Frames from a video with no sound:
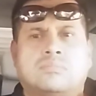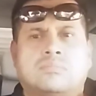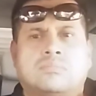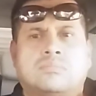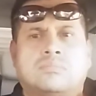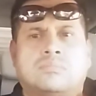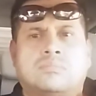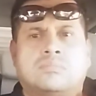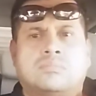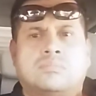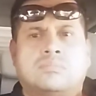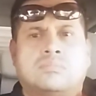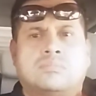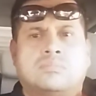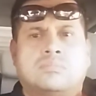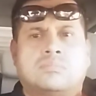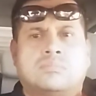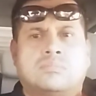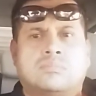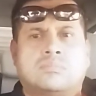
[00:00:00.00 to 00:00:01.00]

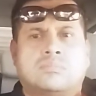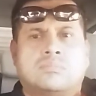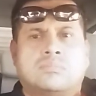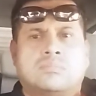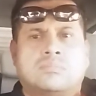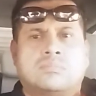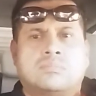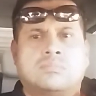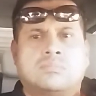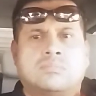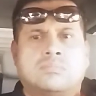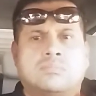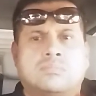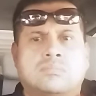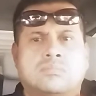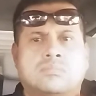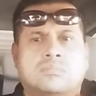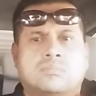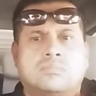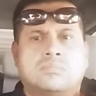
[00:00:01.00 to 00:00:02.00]

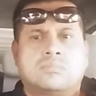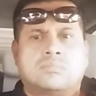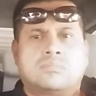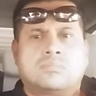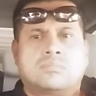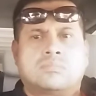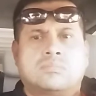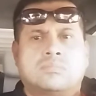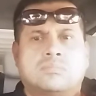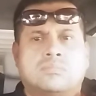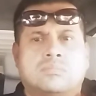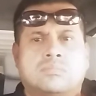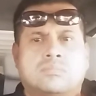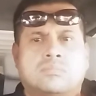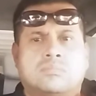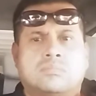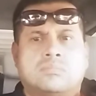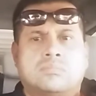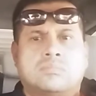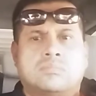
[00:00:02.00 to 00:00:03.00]

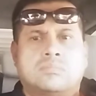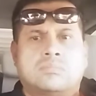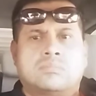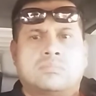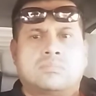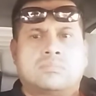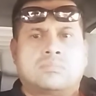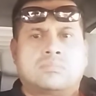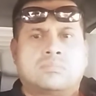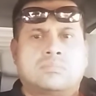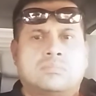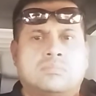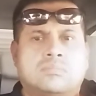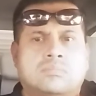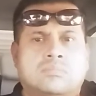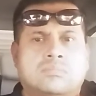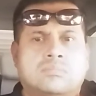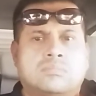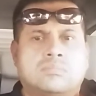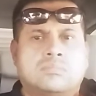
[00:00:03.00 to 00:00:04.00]

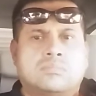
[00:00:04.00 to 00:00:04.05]
The person shown says nothing.